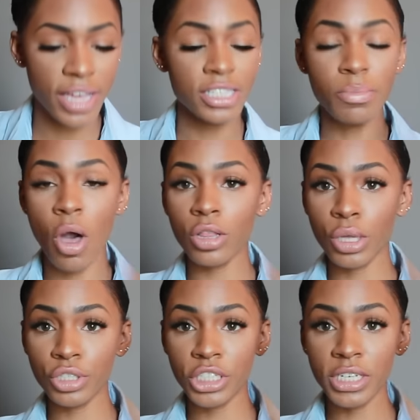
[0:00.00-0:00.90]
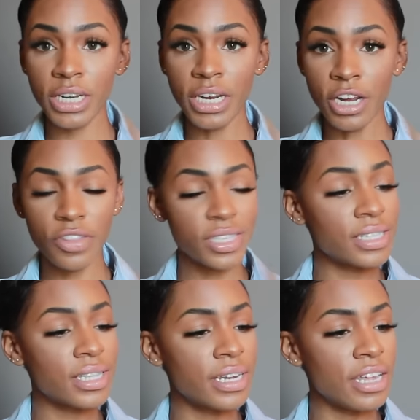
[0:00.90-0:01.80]
a small lotion in here. This
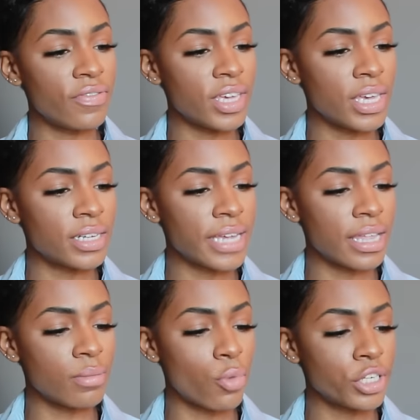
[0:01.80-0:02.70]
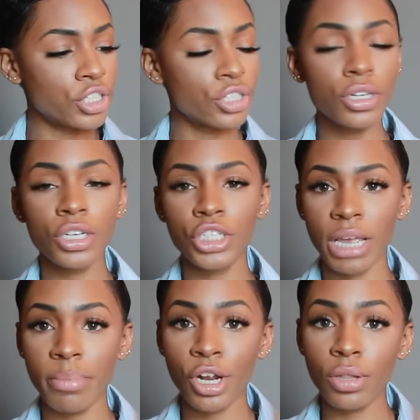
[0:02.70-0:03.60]
is the Nivea Daily Moisture
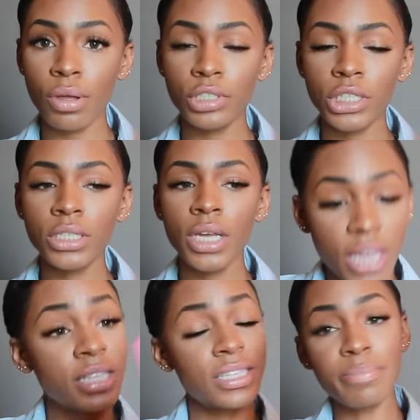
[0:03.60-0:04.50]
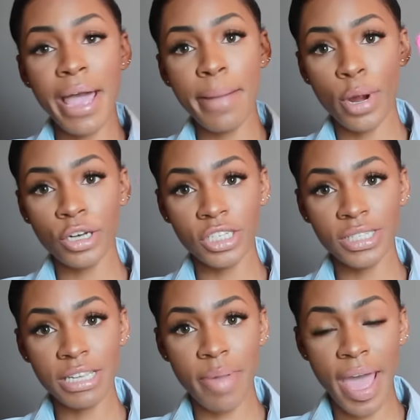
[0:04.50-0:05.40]
Shea Butter Lotion. This is my
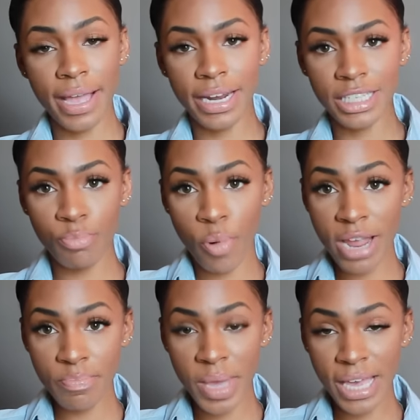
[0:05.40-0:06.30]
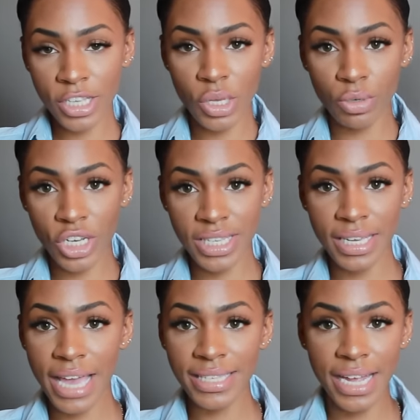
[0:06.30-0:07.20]
emergency bag and it's bright pink, so just
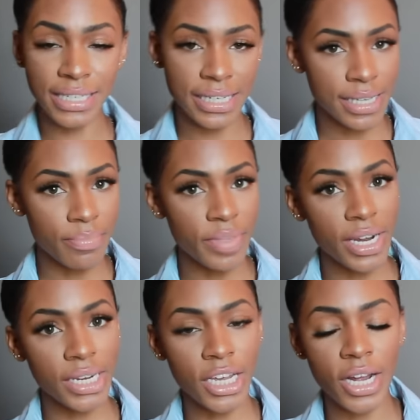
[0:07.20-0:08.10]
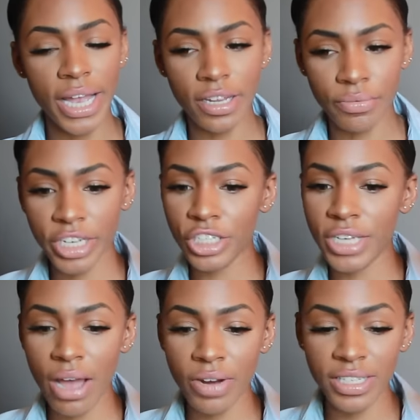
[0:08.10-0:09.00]
in case I need something in here, I can reach
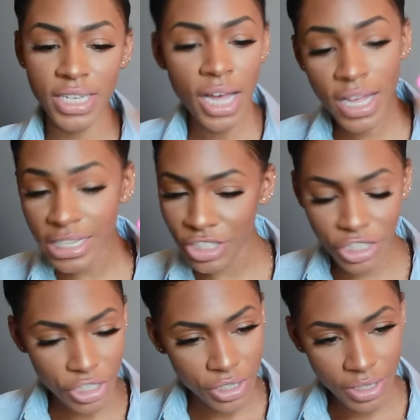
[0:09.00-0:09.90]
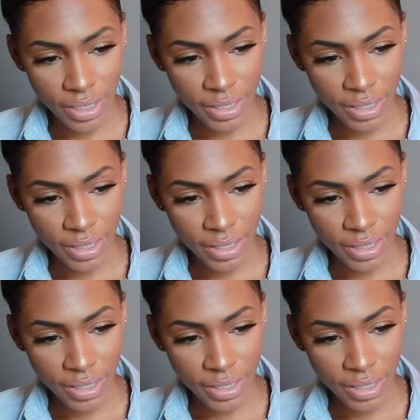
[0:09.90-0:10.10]
down and touch